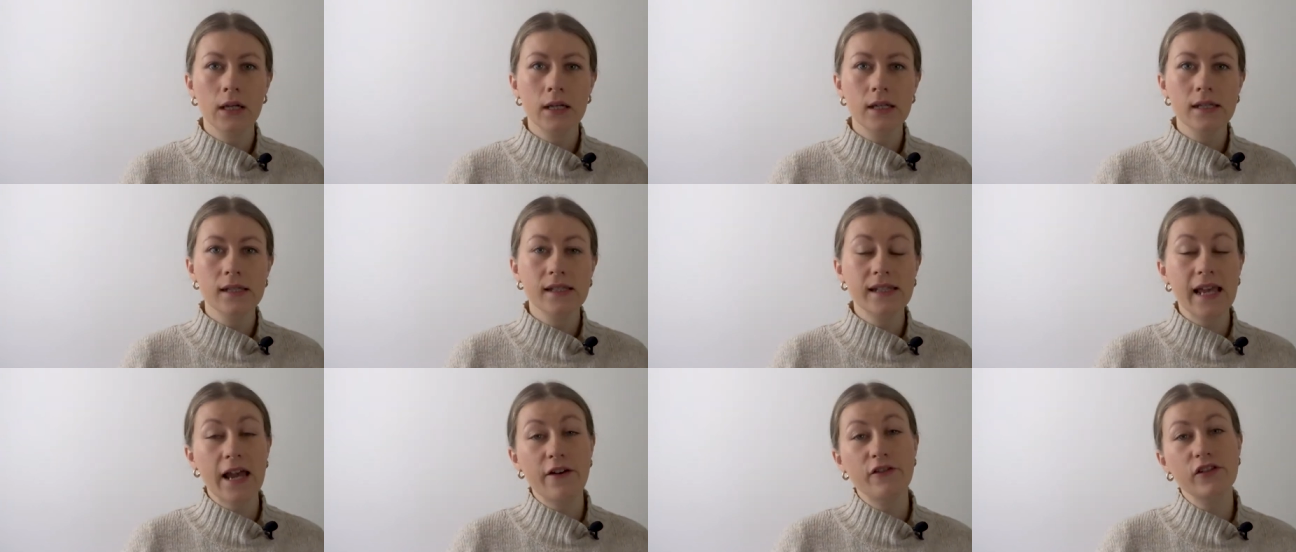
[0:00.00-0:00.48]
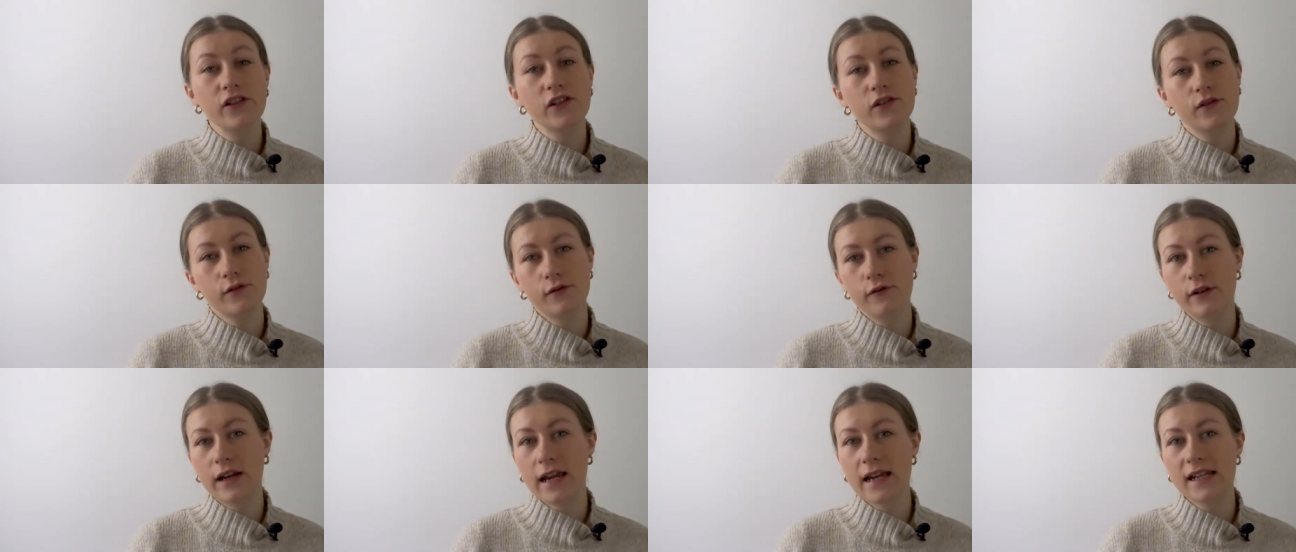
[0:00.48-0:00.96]
Sarah's
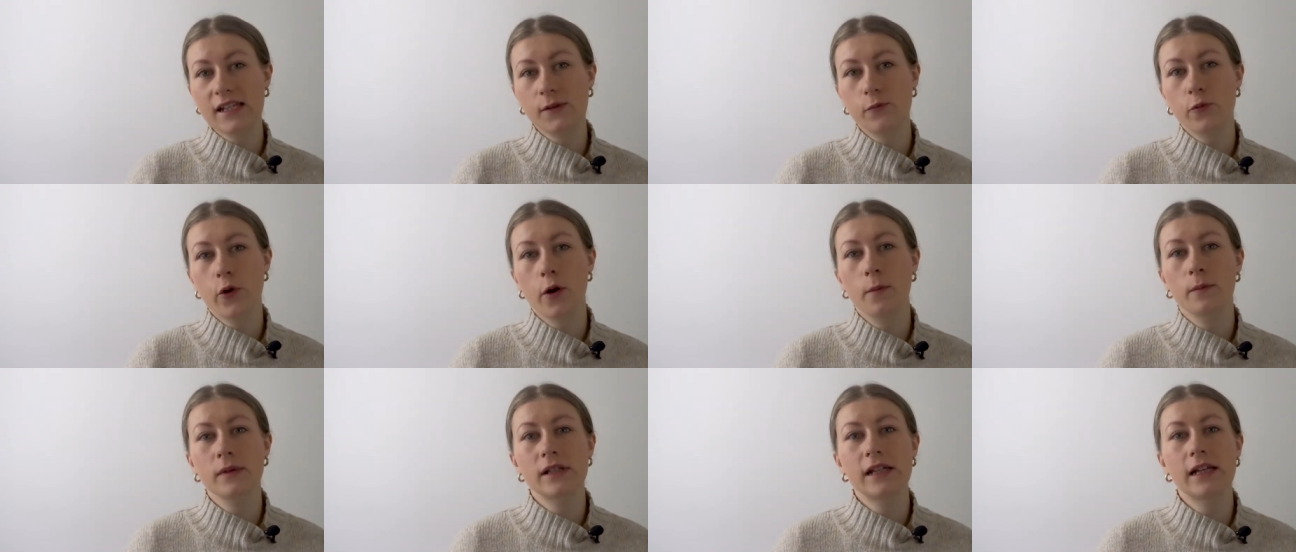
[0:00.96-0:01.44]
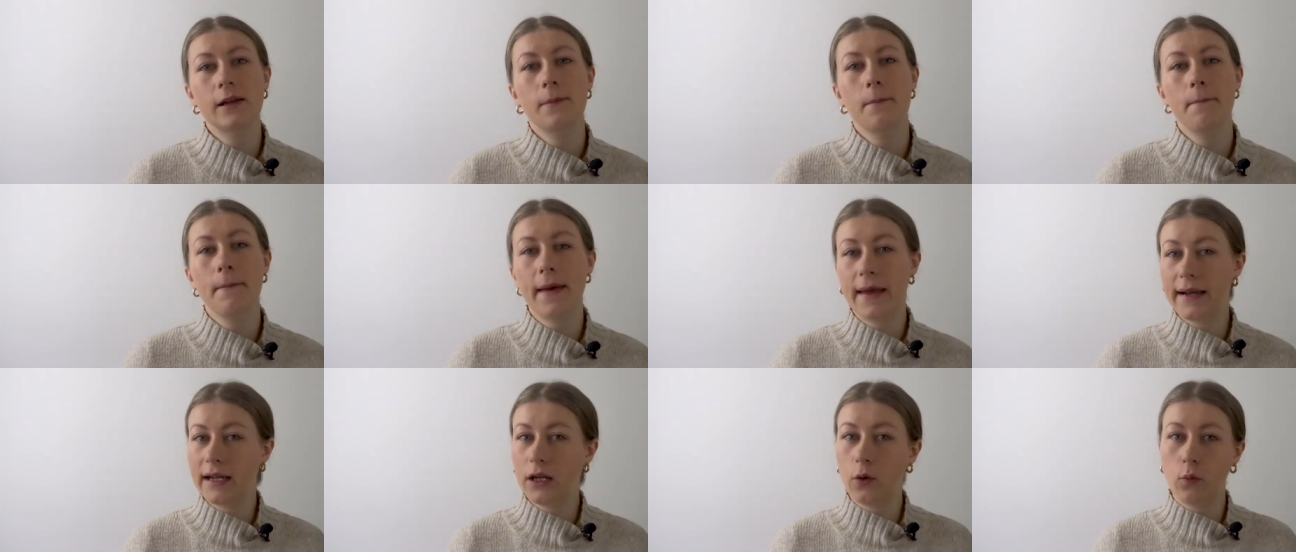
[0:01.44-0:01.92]
story has prompted
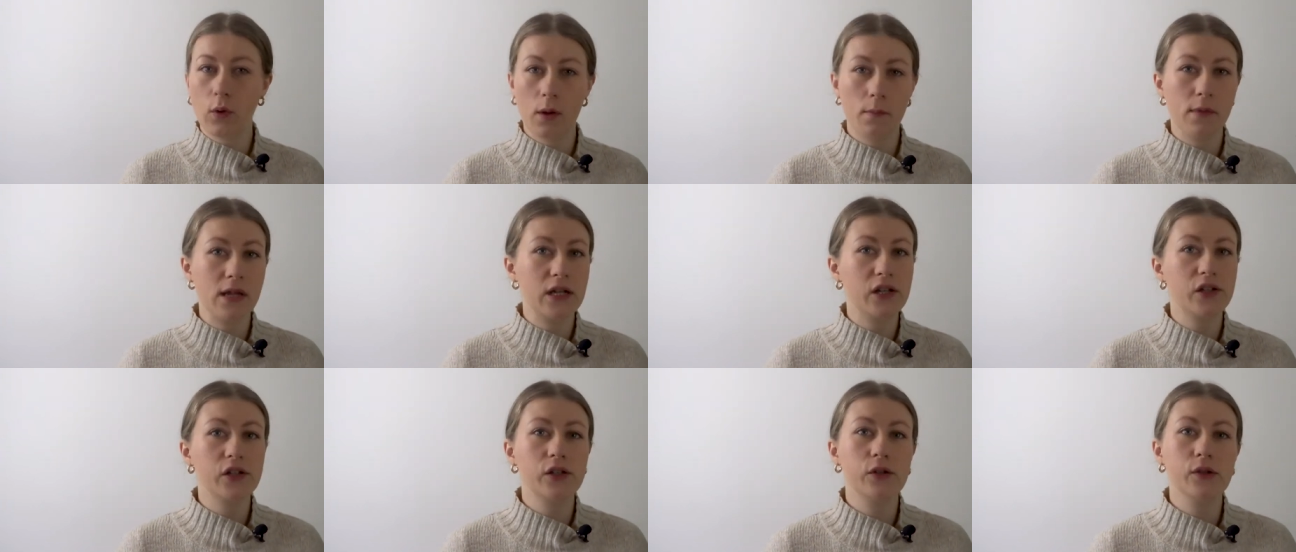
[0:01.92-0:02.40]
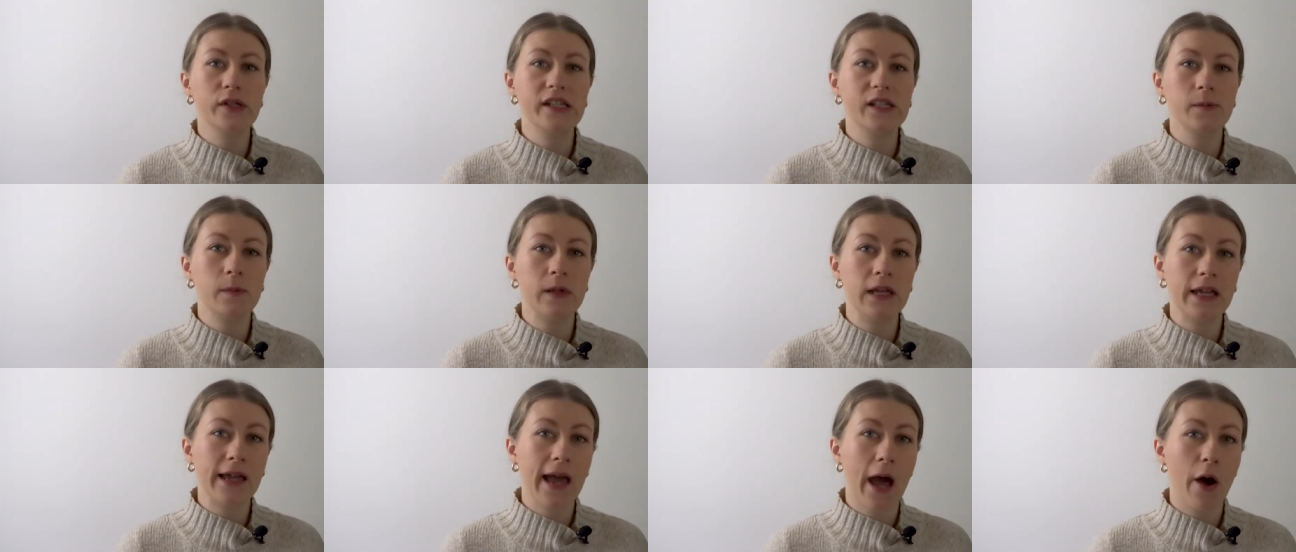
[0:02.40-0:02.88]
many women to
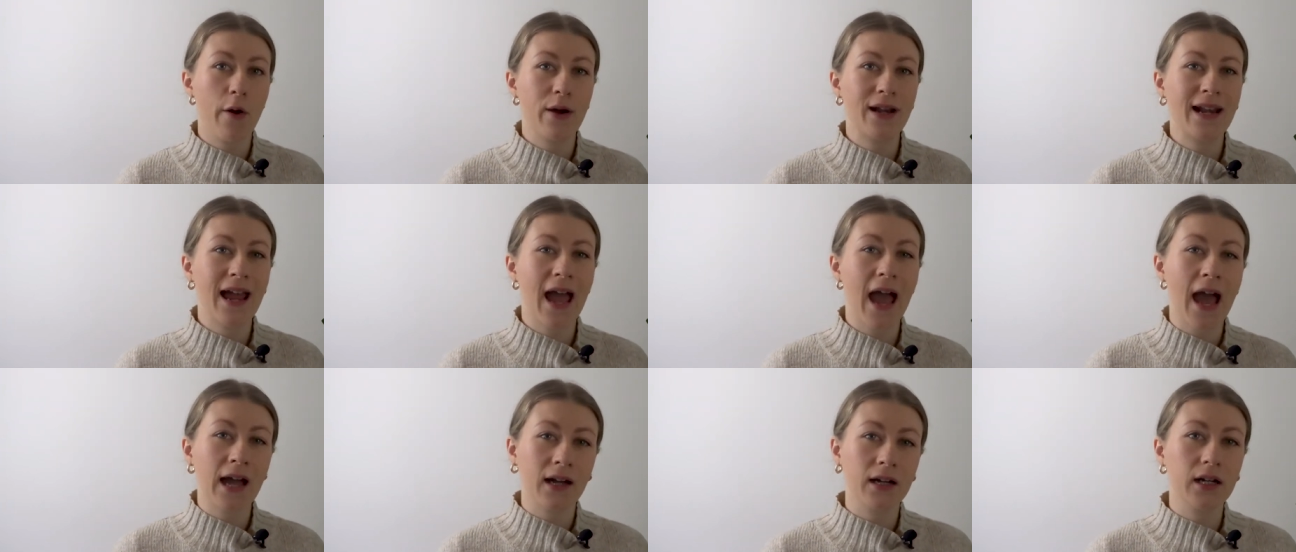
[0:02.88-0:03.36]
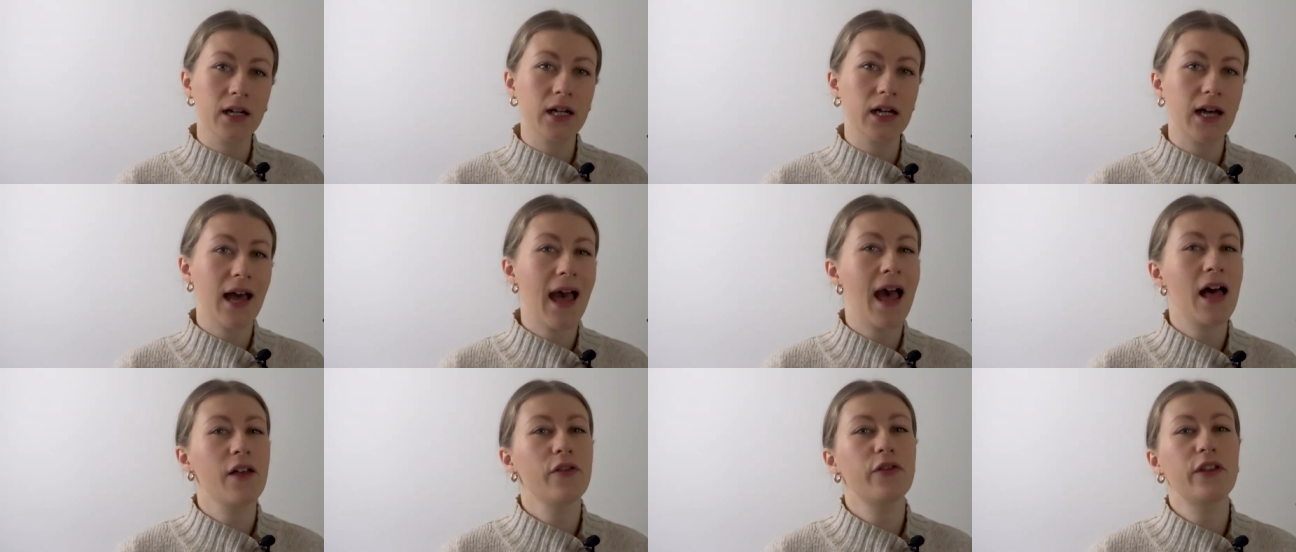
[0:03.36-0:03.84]
speak out in anger
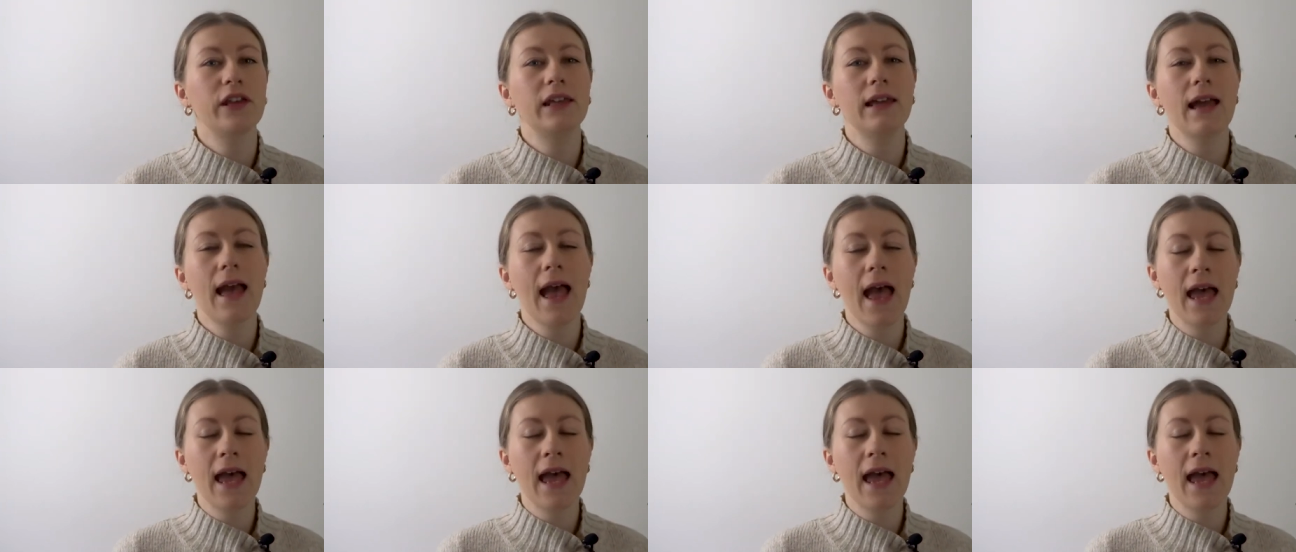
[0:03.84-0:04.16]
at the